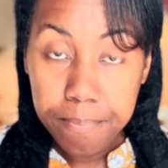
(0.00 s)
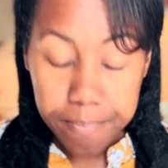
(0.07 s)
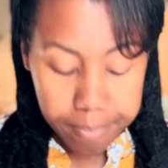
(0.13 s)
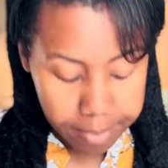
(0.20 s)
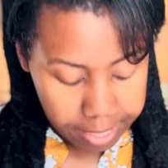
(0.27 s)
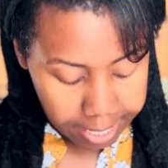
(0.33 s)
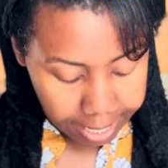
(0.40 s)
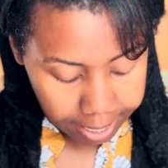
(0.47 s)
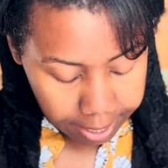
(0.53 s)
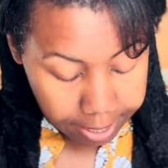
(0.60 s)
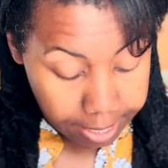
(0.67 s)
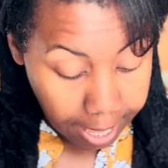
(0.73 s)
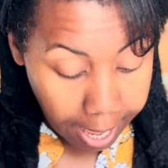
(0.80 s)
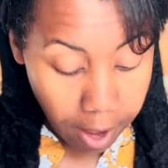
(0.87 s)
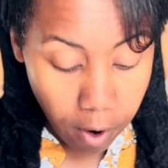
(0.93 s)

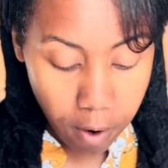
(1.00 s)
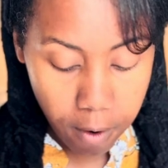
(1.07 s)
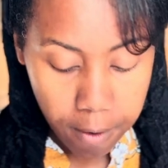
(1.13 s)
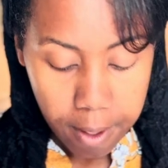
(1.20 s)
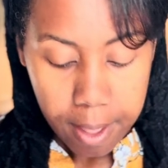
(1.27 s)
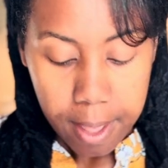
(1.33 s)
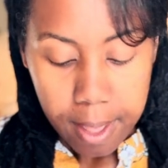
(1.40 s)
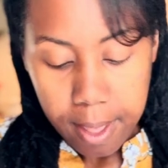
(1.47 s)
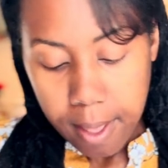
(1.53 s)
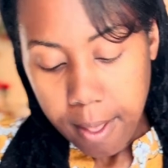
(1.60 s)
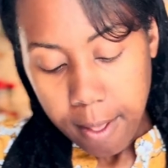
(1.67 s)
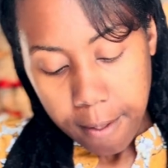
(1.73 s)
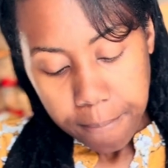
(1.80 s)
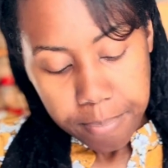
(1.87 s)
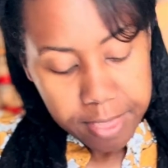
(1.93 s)
they're
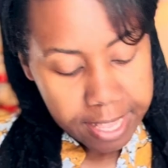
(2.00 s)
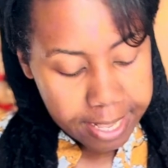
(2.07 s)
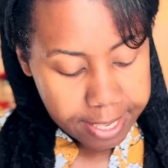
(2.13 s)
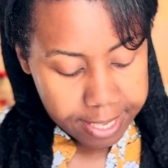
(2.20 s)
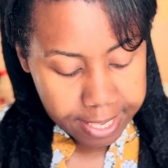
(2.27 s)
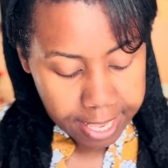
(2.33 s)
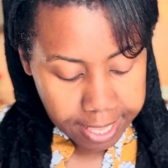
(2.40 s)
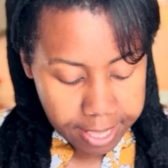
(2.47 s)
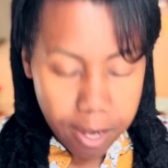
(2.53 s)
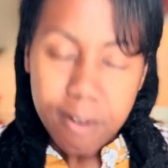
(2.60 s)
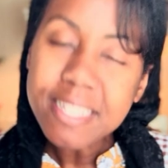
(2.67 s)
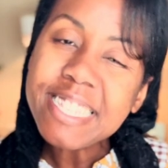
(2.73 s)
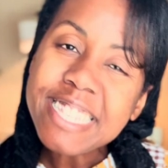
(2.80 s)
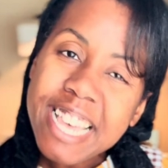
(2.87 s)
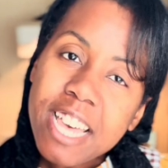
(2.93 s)

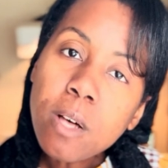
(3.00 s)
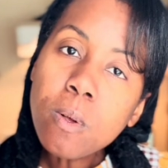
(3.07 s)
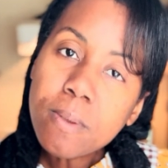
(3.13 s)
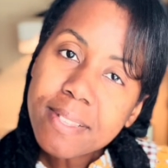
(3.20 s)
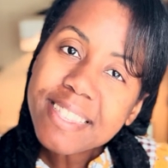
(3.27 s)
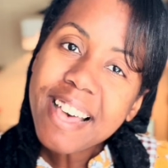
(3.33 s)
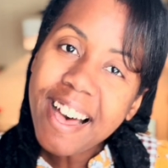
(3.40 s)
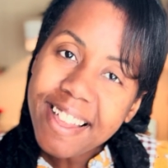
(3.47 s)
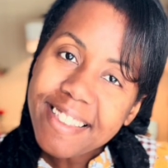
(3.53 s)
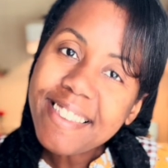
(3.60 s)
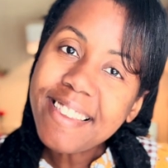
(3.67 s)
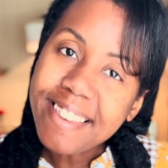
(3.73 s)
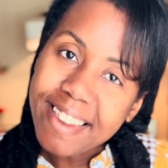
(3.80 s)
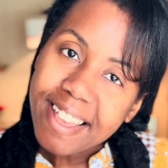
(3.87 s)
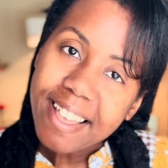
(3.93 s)
seals
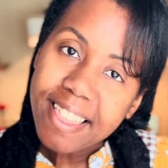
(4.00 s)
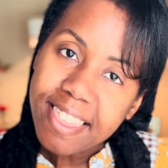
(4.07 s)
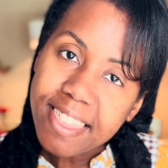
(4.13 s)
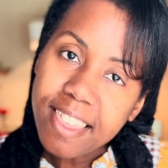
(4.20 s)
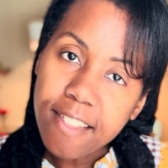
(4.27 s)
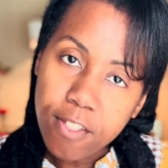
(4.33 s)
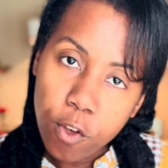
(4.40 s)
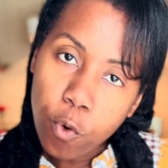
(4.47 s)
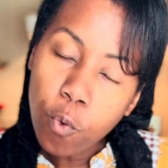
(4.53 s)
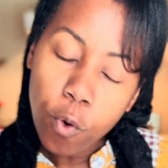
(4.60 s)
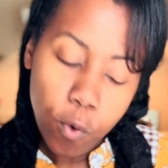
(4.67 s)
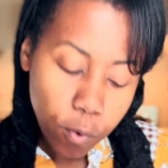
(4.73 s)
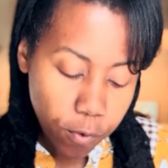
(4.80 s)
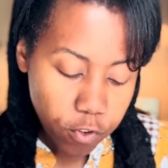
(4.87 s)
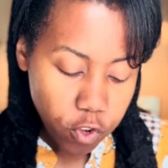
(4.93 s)
underneath the
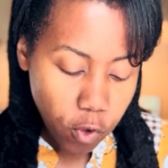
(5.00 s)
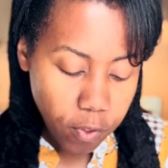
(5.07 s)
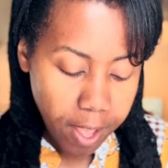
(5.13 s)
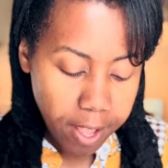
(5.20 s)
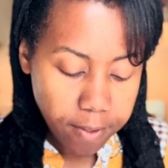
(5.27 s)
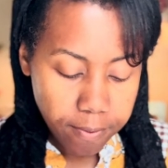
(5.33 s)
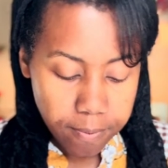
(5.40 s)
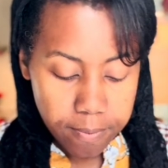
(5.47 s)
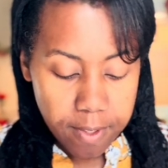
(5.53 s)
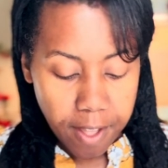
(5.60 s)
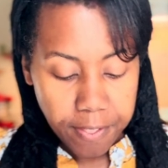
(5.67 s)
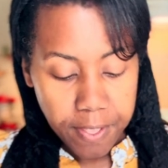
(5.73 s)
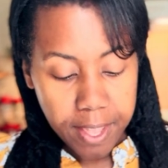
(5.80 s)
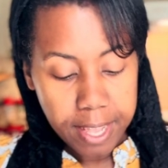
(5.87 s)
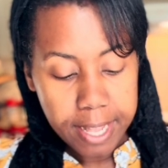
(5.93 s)
groove so that
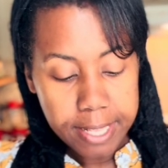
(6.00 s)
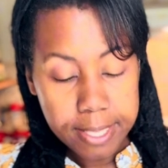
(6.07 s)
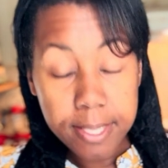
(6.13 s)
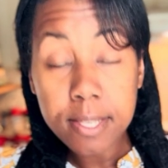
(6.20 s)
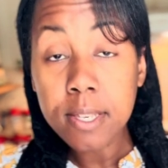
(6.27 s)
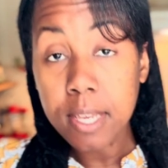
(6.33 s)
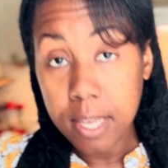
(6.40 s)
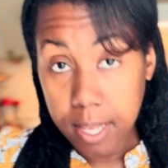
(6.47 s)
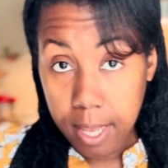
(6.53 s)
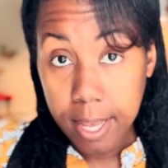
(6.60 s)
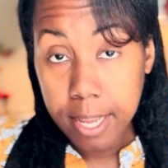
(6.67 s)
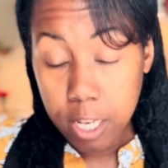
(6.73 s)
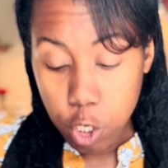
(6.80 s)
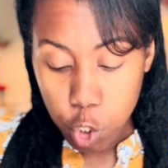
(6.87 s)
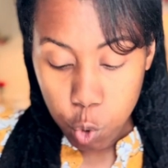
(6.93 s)
nothing can sneak
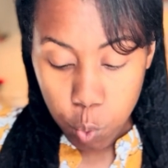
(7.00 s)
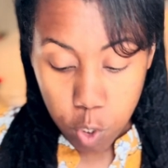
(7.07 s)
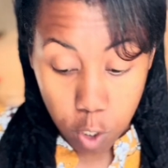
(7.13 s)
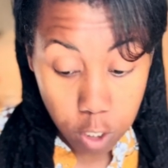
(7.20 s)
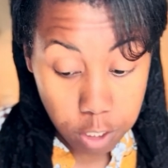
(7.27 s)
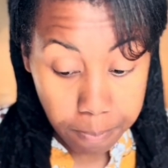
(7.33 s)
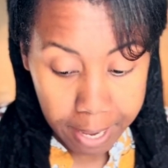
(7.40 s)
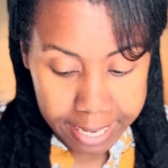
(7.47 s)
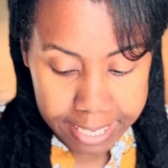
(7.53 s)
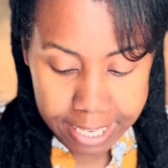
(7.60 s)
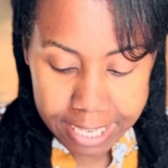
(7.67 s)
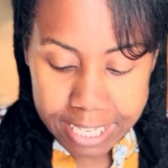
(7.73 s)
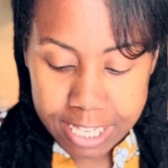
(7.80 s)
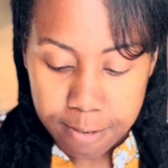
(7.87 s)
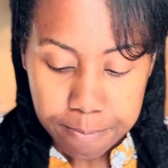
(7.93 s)
into your
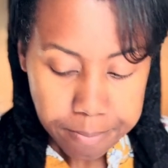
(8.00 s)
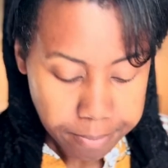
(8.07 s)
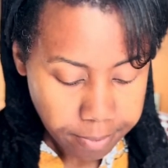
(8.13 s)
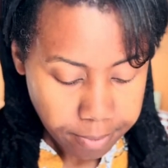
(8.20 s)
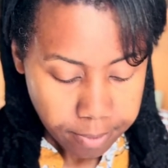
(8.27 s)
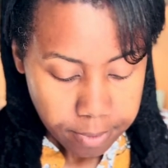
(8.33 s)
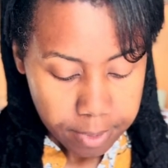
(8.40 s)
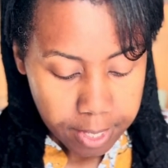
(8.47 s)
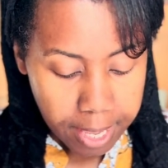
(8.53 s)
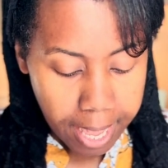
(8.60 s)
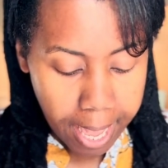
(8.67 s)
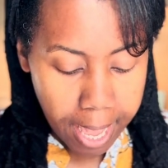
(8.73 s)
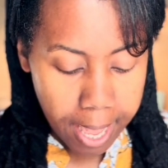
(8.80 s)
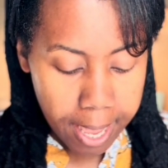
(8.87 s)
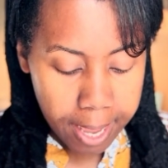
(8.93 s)
spices.
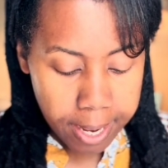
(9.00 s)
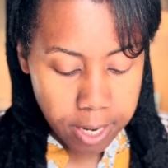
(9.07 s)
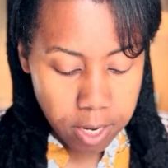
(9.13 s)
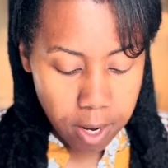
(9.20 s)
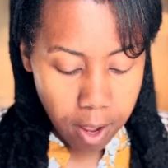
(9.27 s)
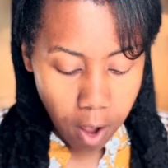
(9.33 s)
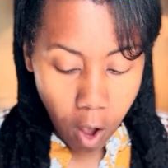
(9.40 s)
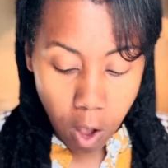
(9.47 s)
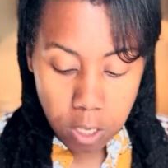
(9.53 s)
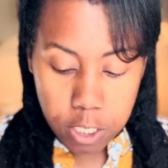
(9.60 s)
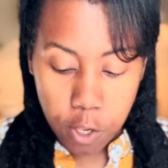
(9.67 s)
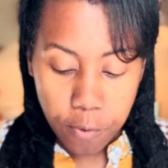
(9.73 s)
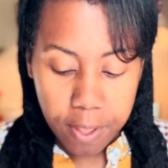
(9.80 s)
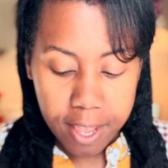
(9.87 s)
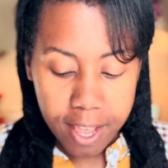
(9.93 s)
And
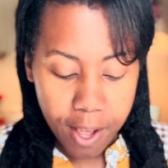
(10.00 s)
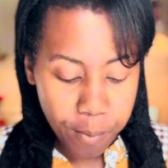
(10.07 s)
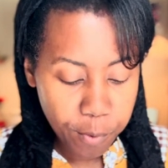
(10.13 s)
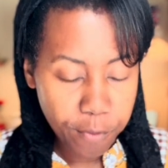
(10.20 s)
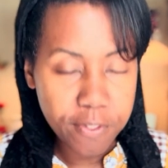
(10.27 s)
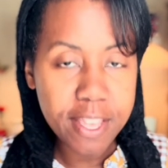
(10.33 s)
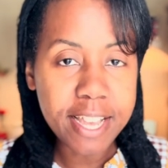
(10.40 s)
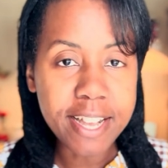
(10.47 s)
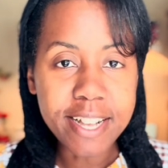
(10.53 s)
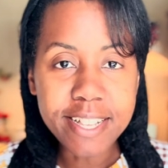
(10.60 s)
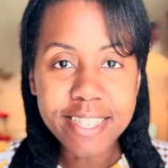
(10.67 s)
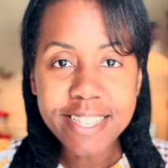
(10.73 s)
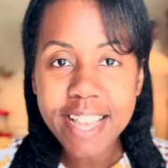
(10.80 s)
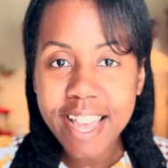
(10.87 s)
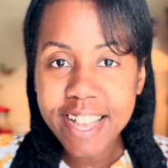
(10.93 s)
also they come with
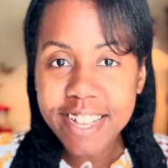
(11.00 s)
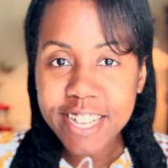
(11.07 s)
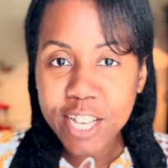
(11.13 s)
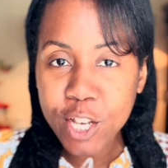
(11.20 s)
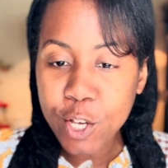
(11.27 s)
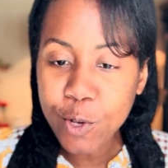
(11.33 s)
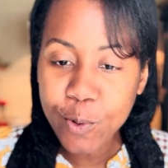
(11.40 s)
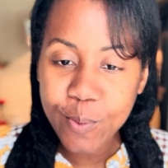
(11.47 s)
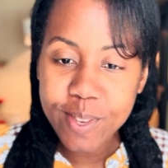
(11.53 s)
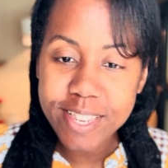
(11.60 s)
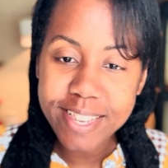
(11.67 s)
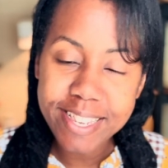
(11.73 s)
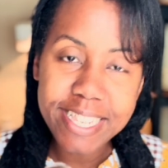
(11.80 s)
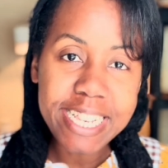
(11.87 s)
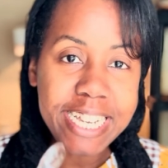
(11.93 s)
these cute
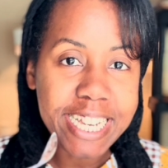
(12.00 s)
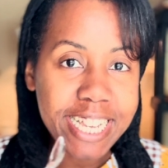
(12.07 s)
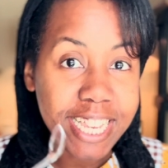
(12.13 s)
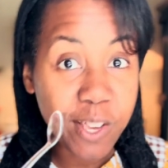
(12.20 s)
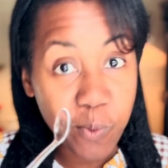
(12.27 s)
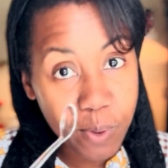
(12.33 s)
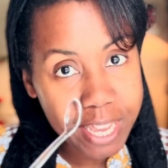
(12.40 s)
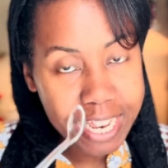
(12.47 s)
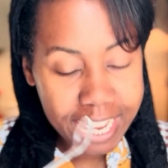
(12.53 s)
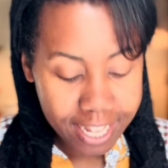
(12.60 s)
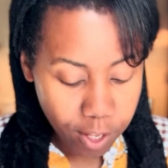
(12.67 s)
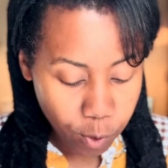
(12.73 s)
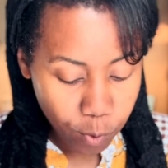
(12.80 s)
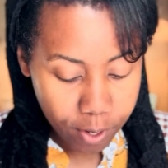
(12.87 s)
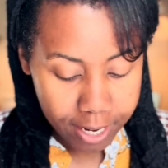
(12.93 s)
teeny weeny
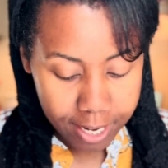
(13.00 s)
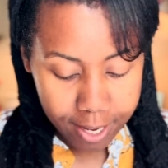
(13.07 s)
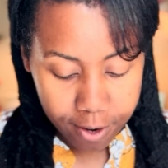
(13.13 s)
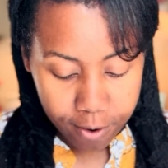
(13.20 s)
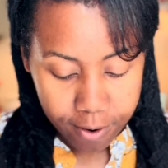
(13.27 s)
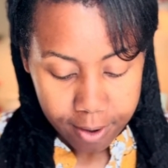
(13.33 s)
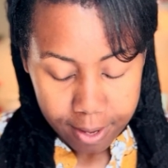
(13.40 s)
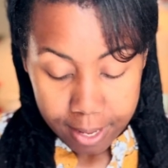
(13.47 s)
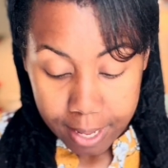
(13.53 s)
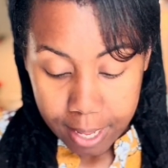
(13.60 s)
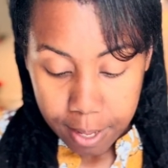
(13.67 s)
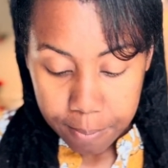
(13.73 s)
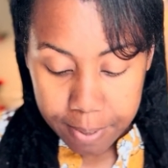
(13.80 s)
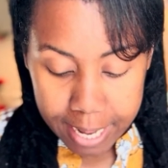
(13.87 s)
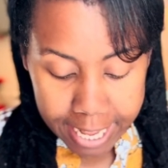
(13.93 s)
little clear
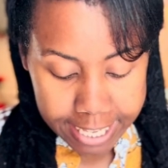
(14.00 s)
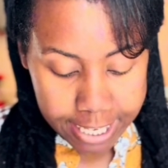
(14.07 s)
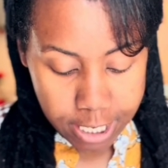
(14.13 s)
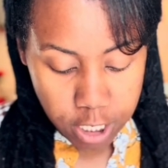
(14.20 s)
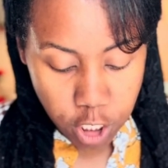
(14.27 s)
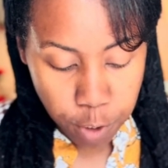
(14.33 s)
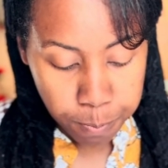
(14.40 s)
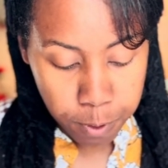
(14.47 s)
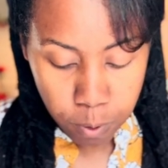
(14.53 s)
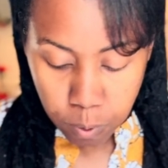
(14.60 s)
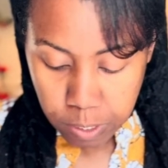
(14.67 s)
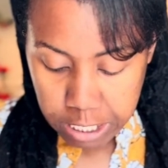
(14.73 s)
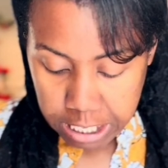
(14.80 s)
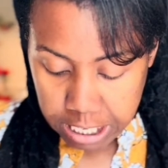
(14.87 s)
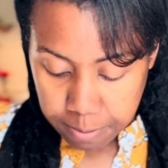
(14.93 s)
plastic
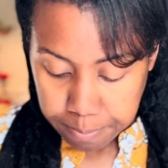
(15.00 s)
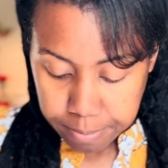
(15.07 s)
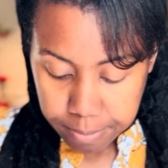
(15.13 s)
spoons,